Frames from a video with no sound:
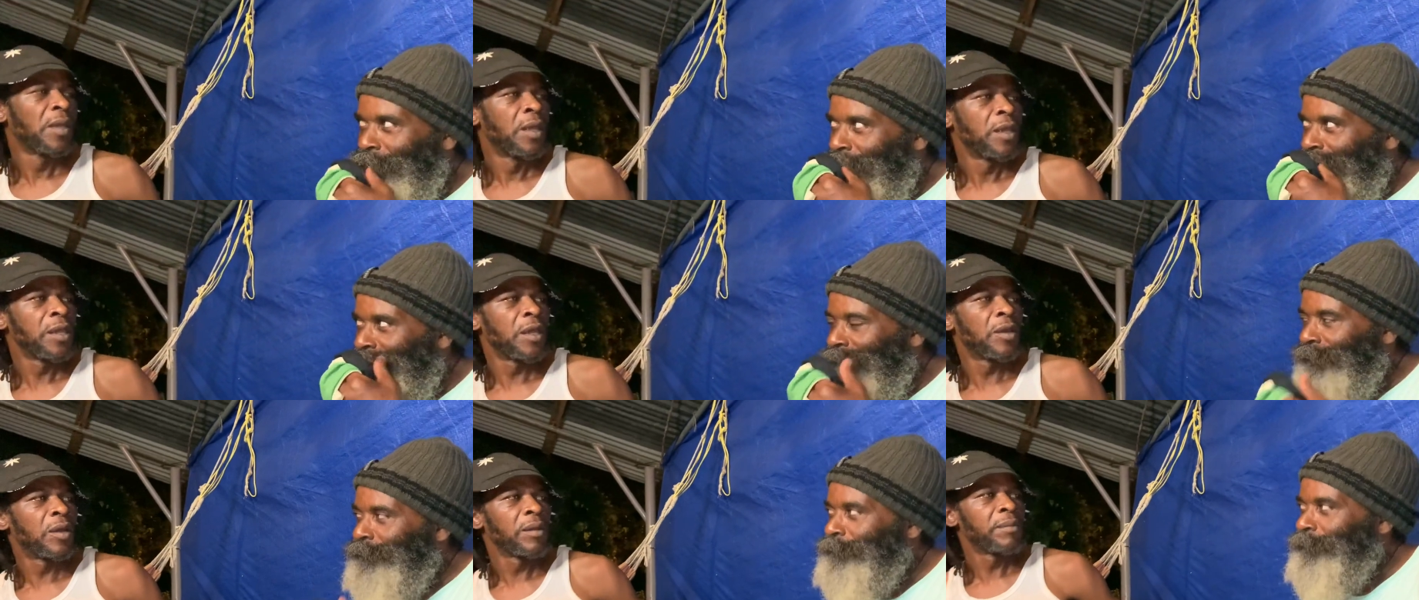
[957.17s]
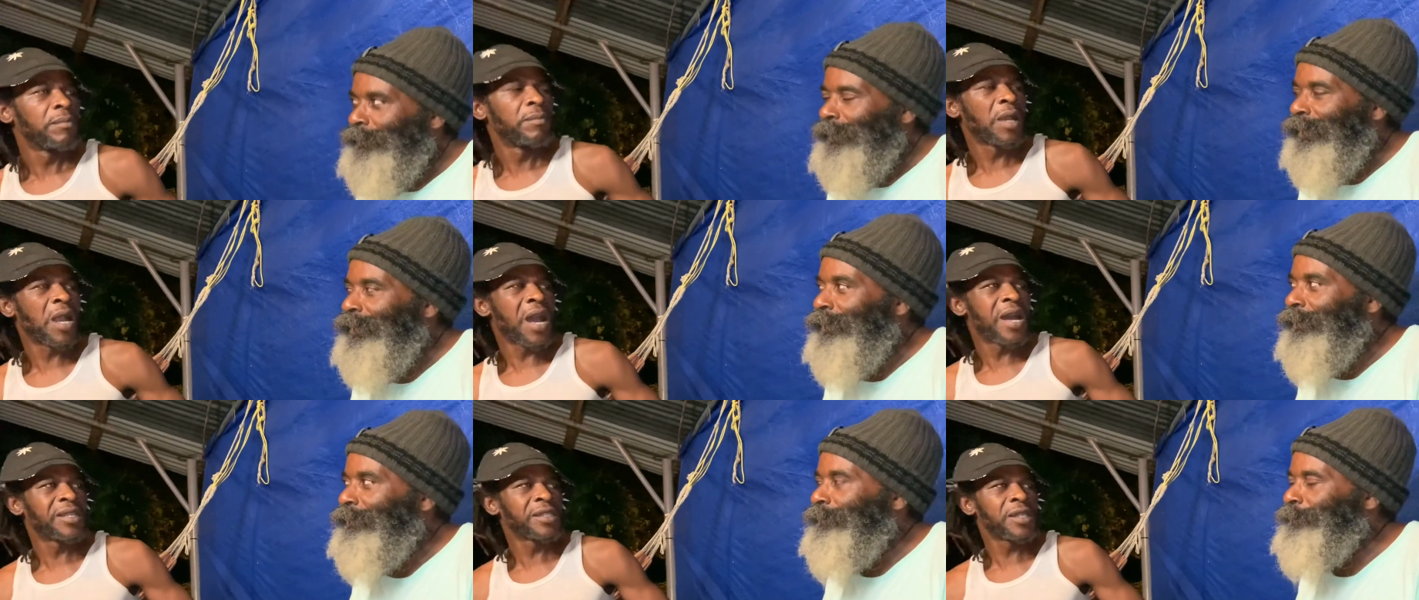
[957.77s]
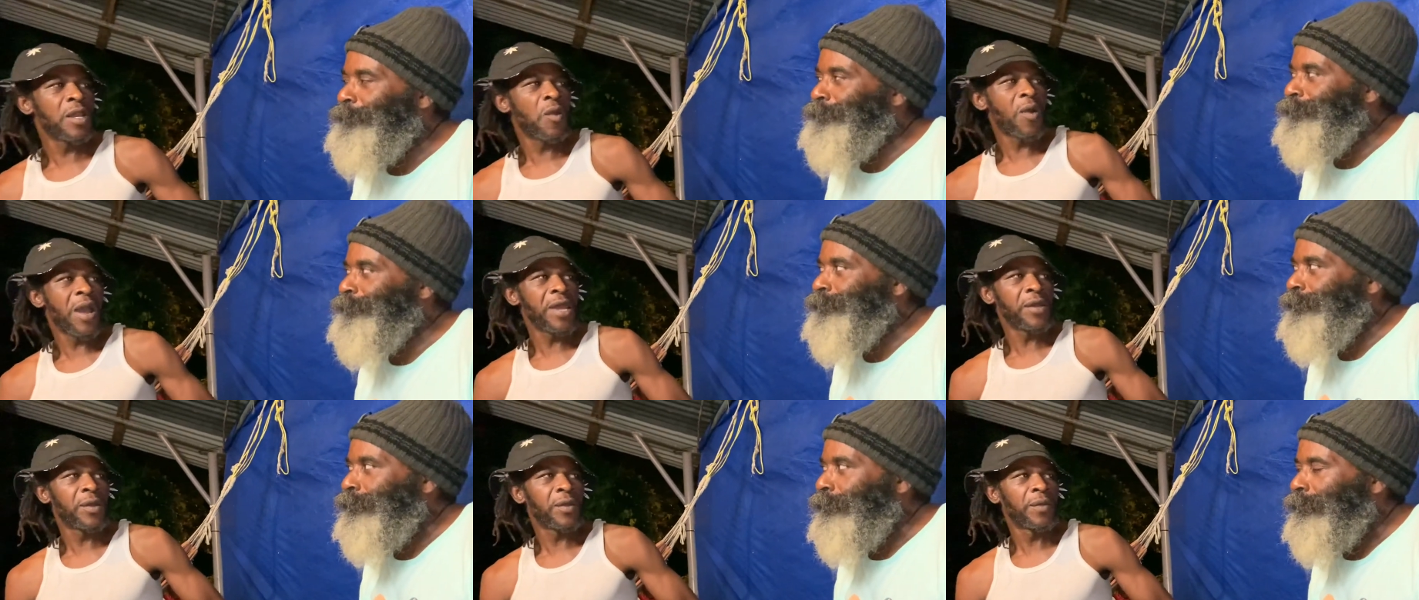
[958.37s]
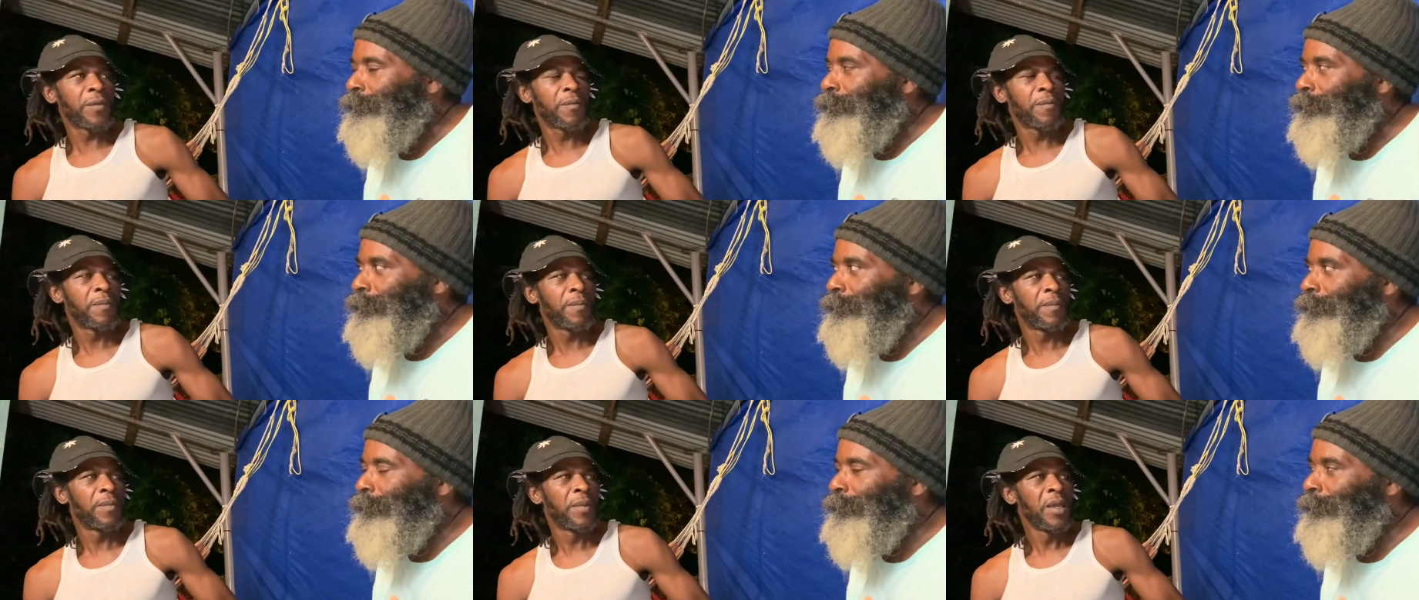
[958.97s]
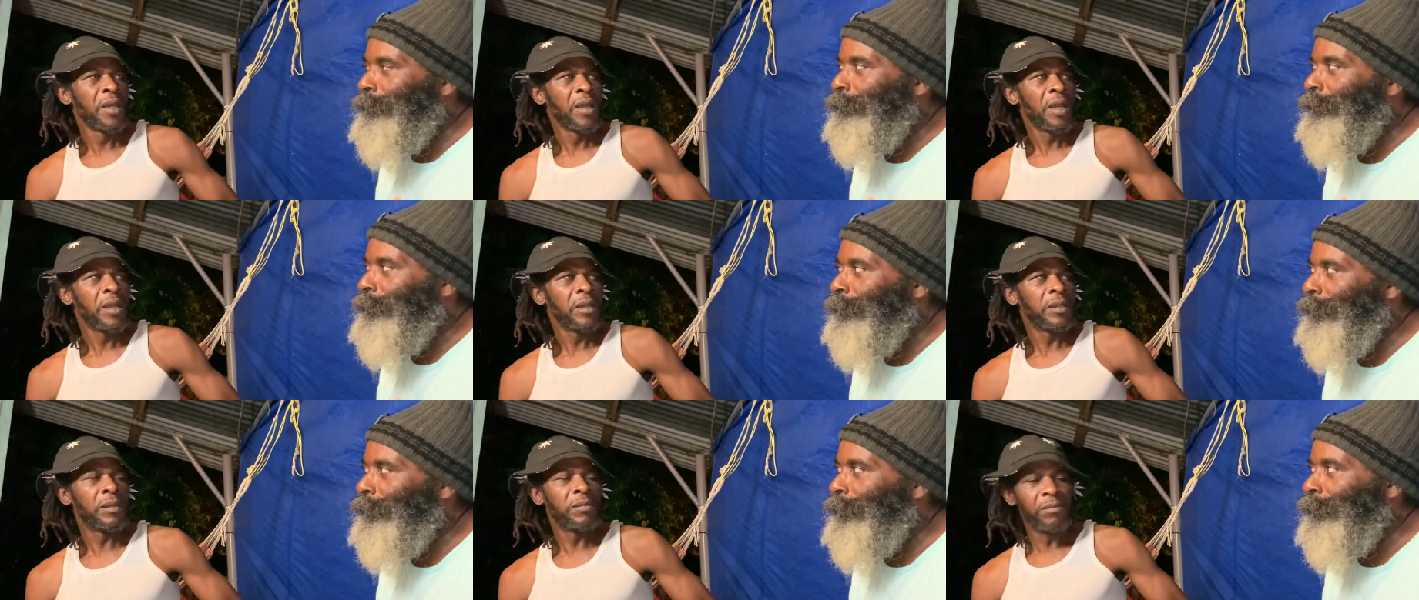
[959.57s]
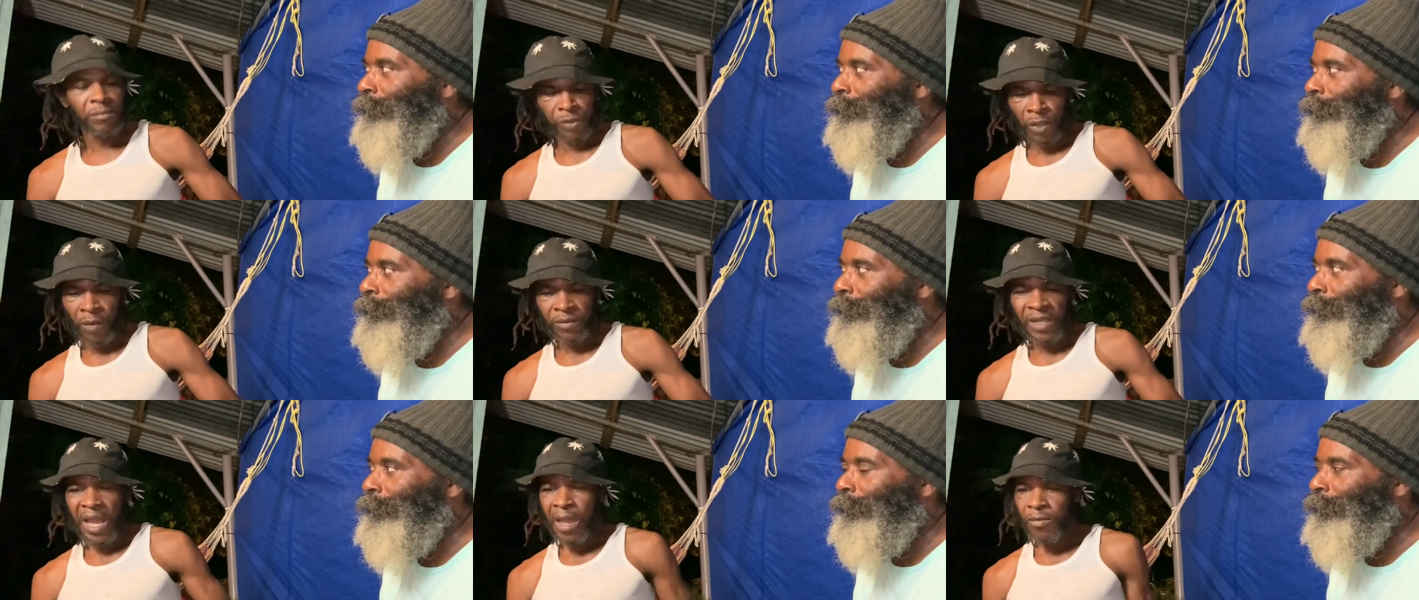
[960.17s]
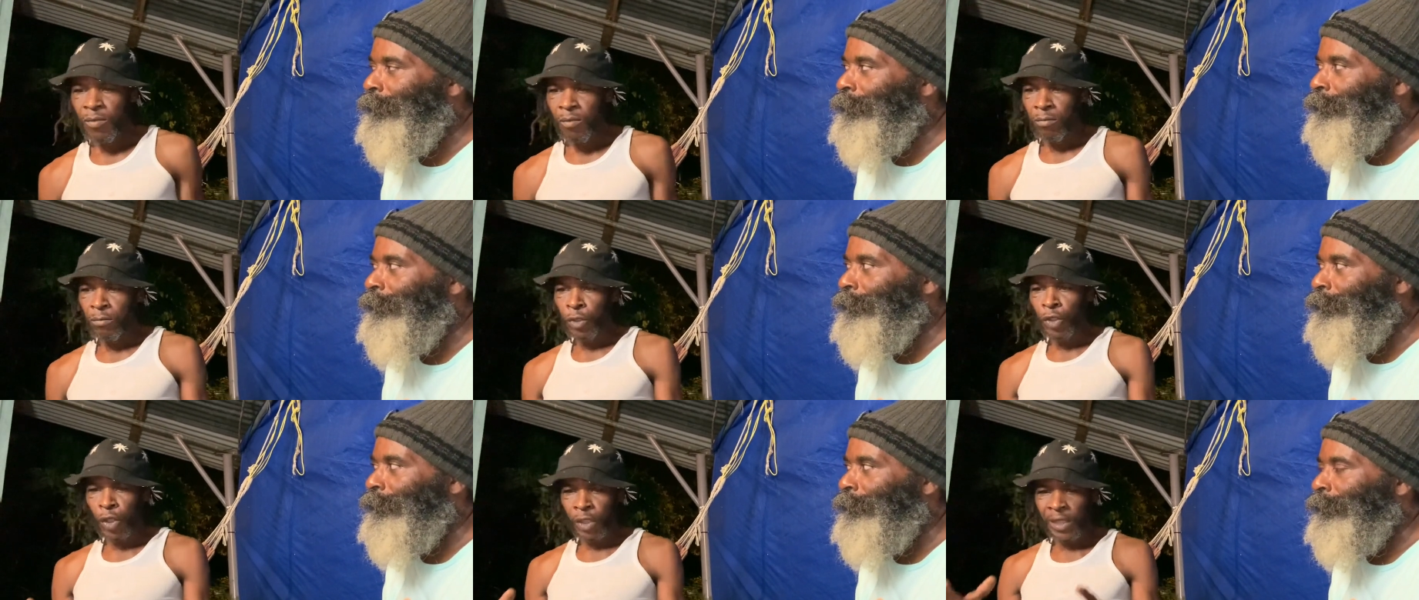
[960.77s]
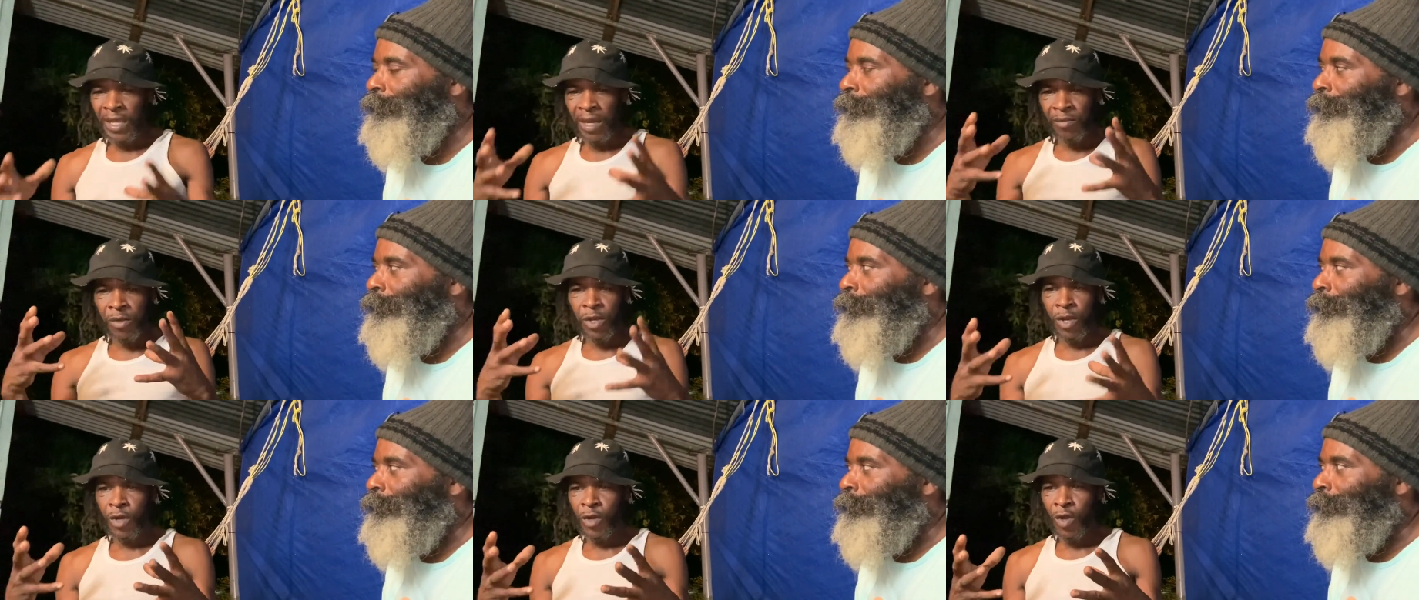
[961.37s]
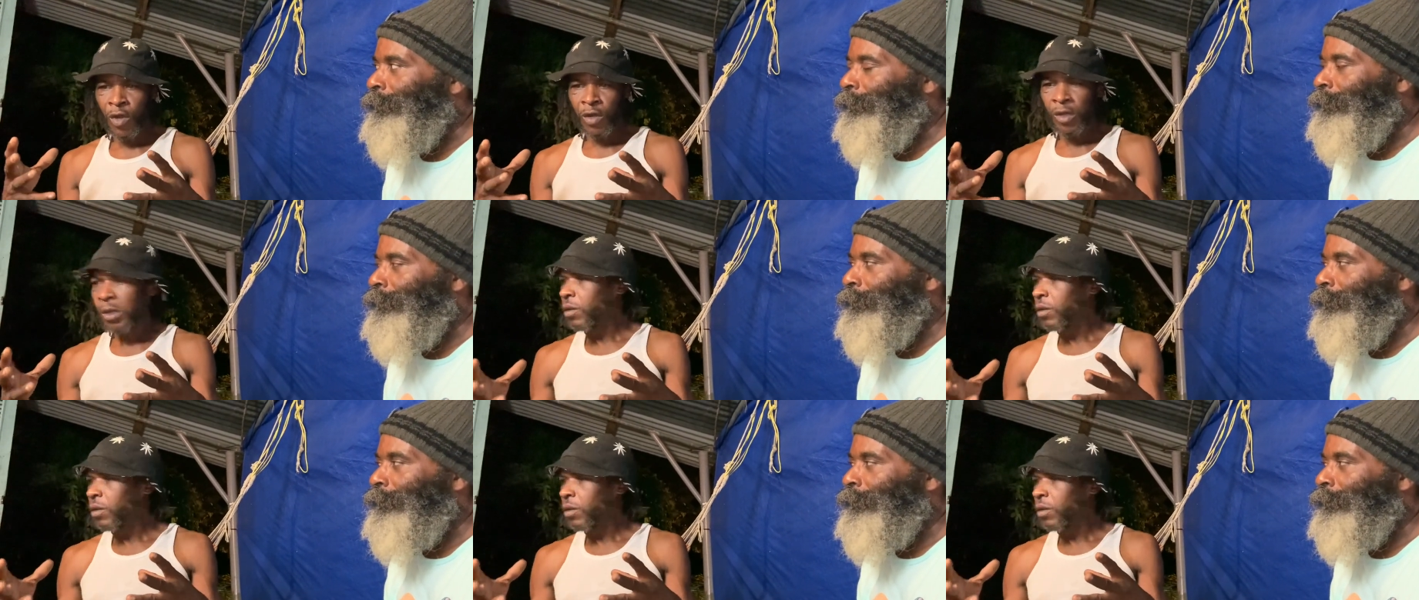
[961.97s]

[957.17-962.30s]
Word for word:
Speaker 1: You know, because here why now. Sometimes we just get my hair done.